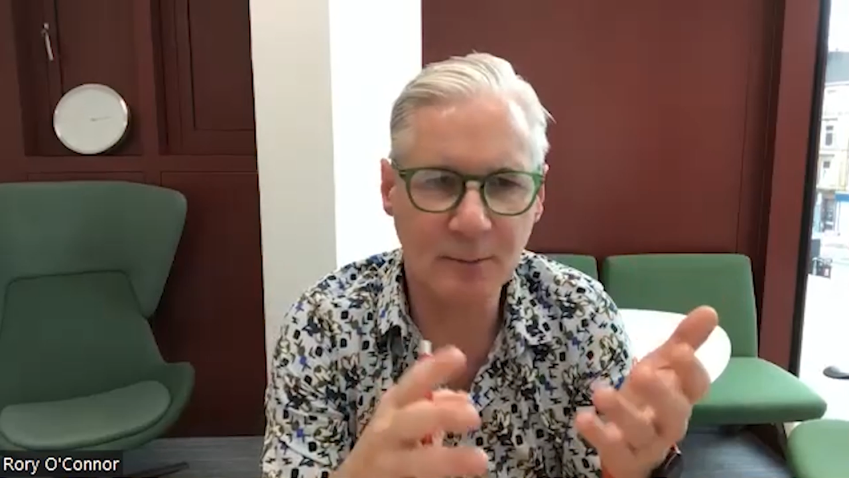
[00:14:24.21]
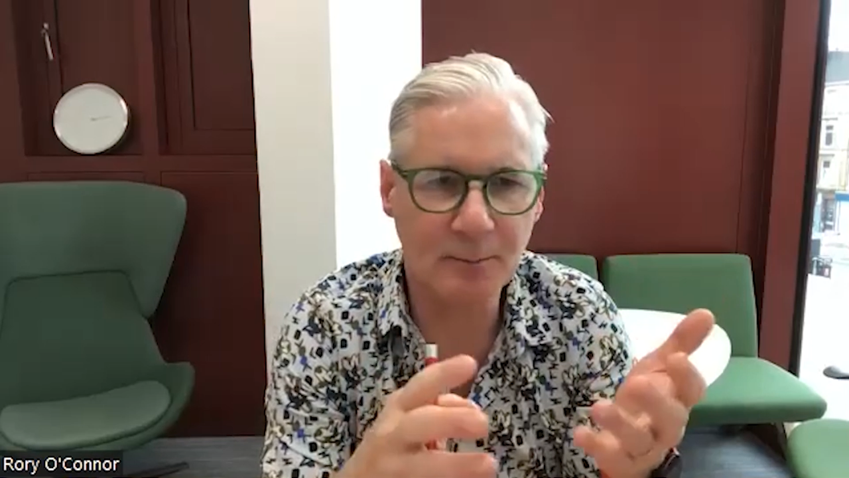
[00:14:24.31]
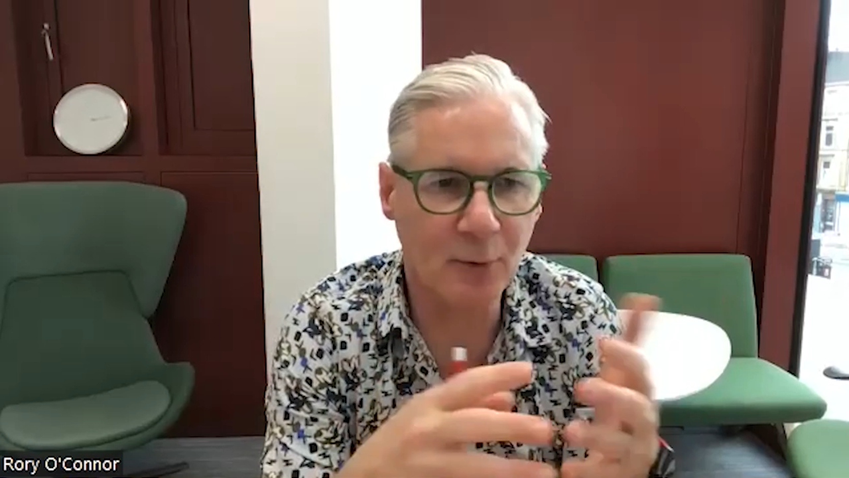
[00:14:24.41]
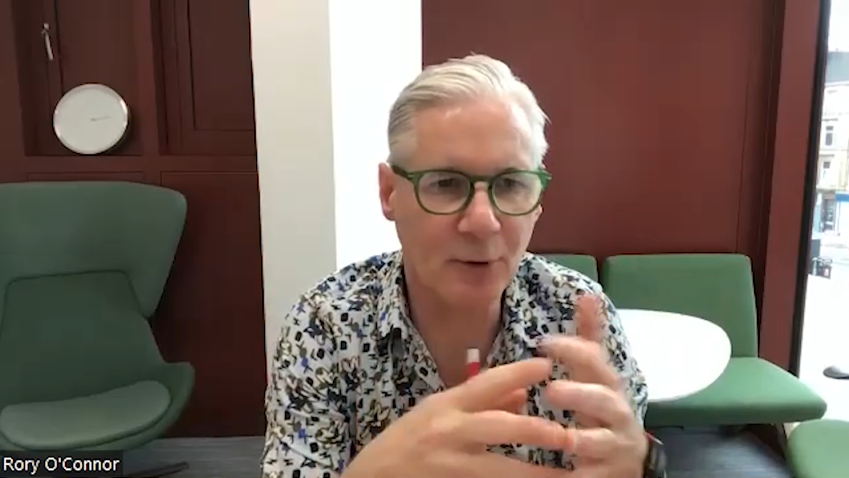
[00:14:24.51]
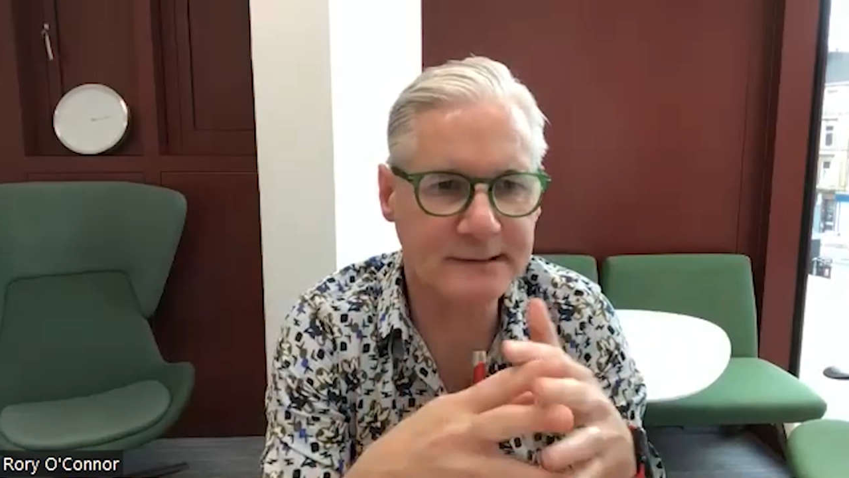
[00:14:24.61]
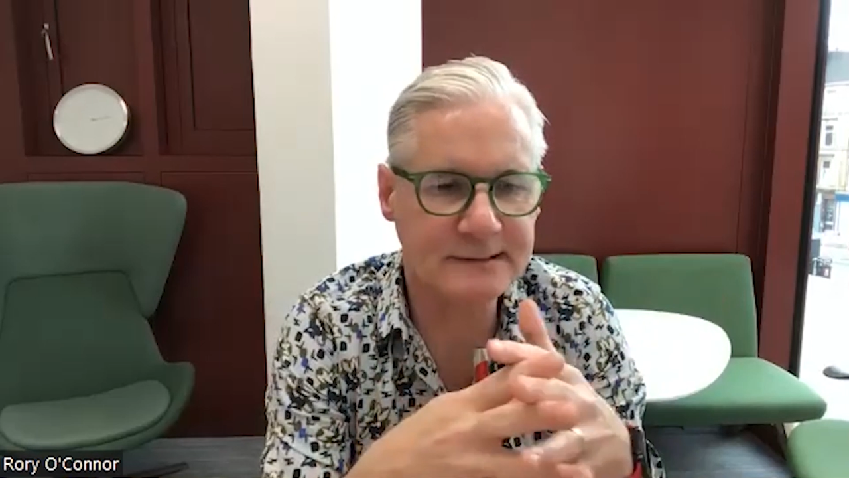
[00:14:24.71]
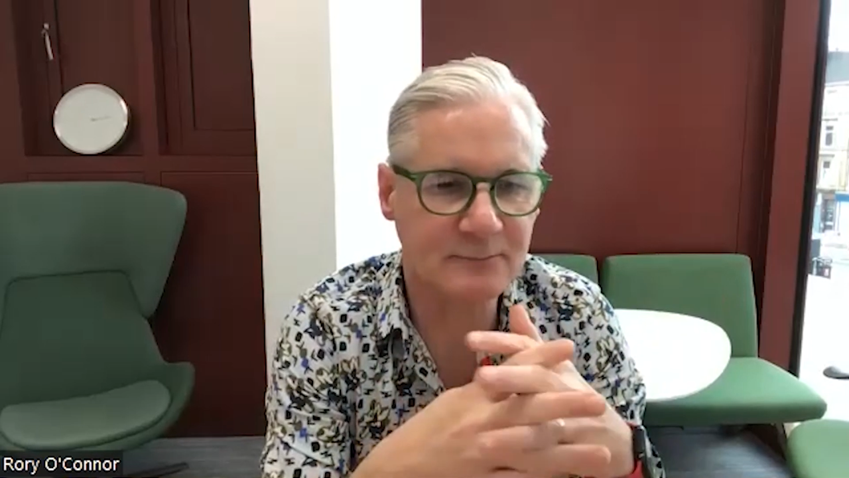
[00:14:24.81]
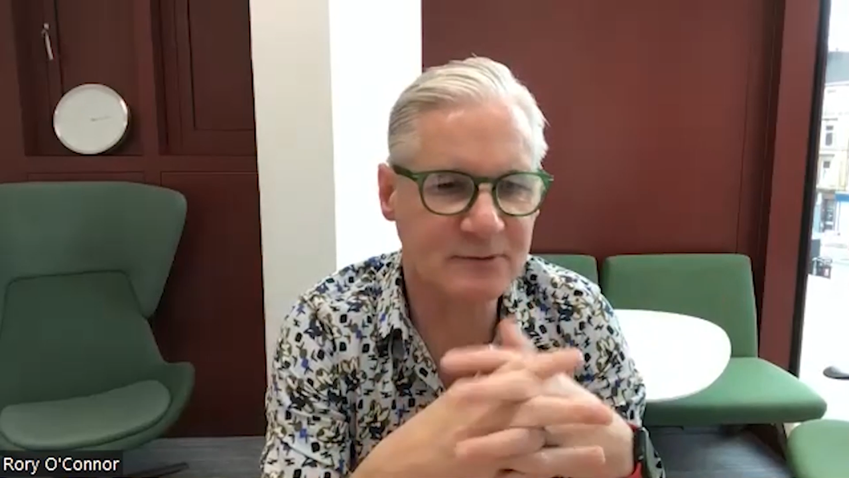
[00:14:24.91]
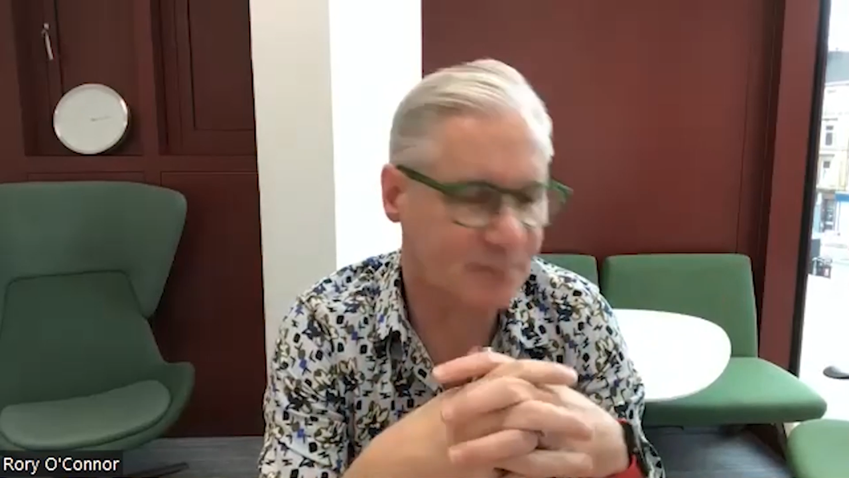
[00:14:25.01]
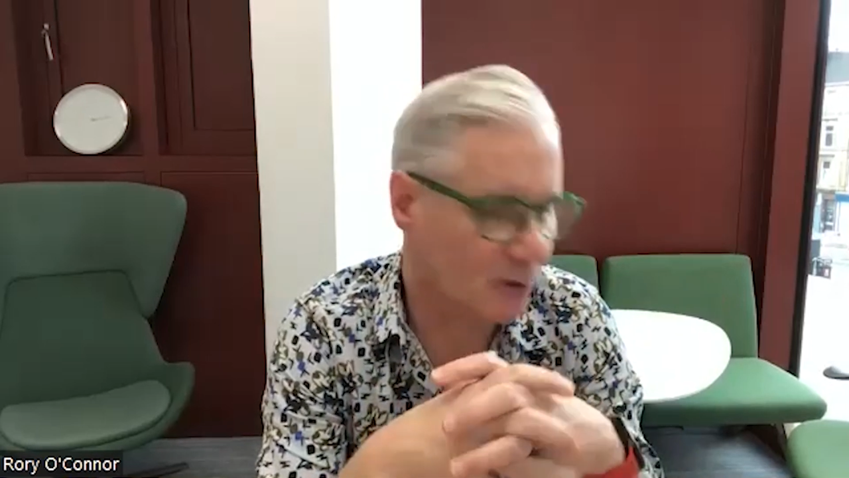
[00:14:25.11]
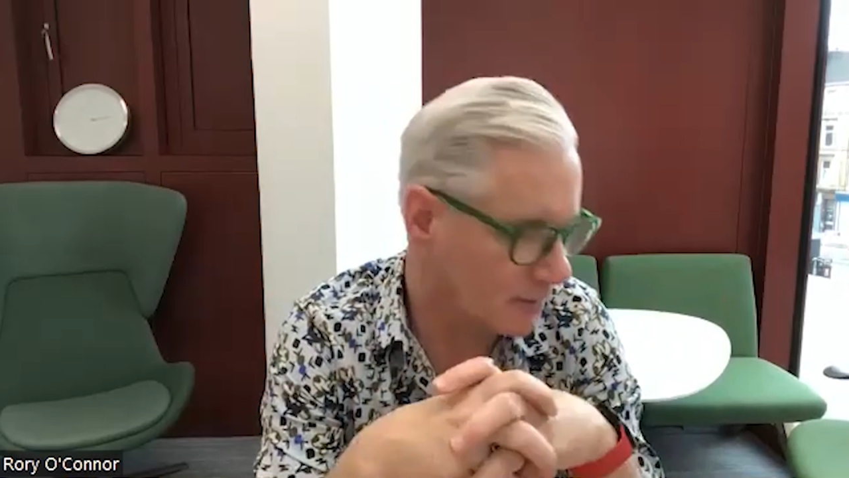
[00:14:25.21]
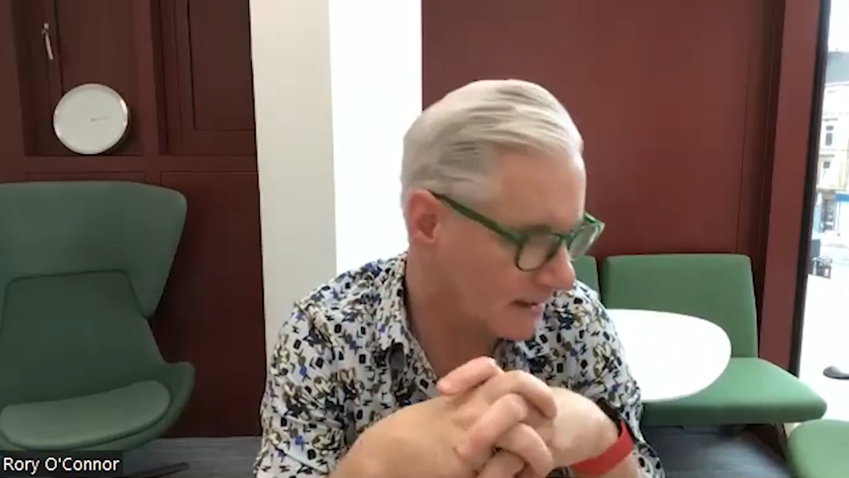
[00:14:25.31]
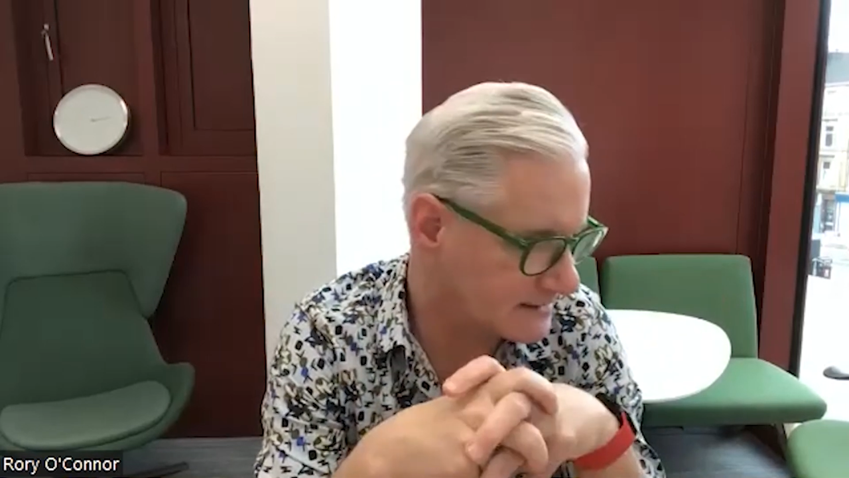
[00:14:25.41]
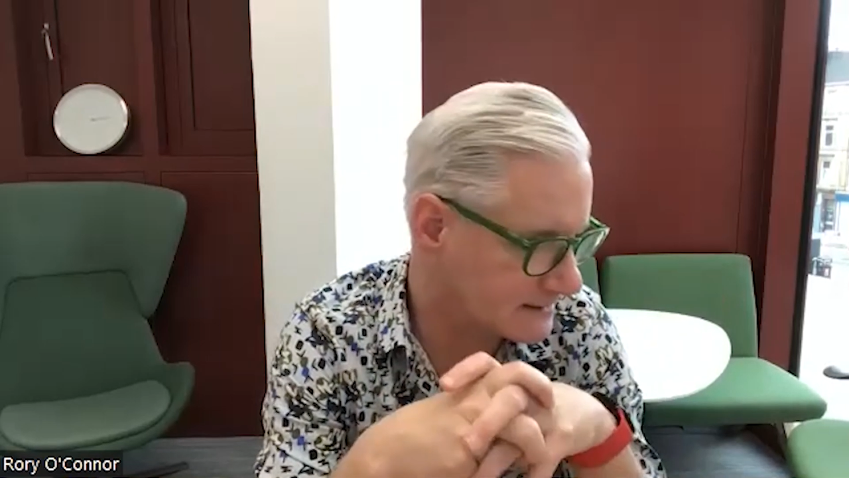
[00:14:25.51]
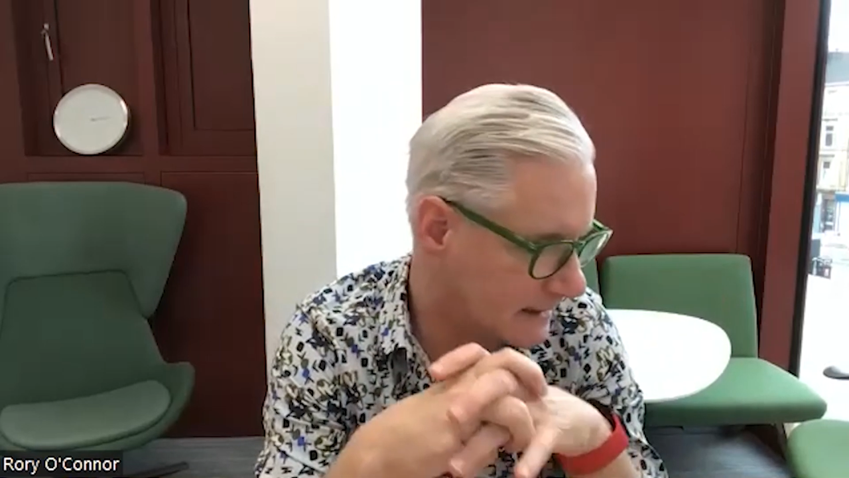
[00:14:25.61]
report was
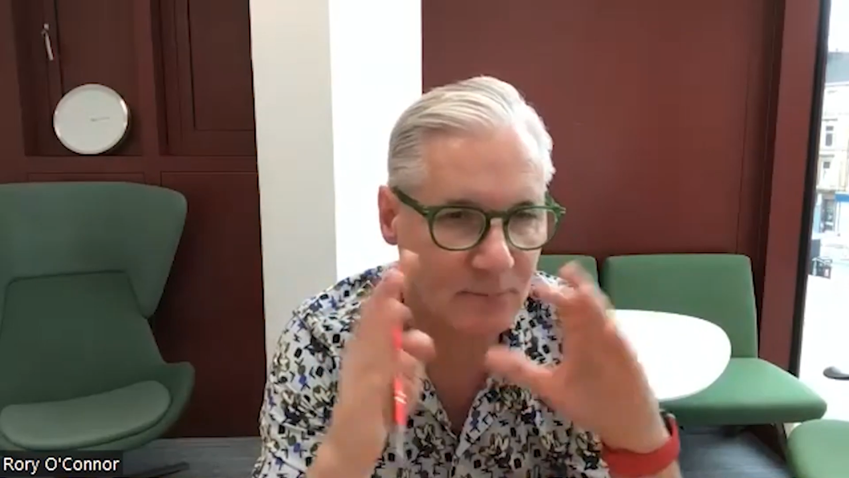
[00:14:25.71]
published,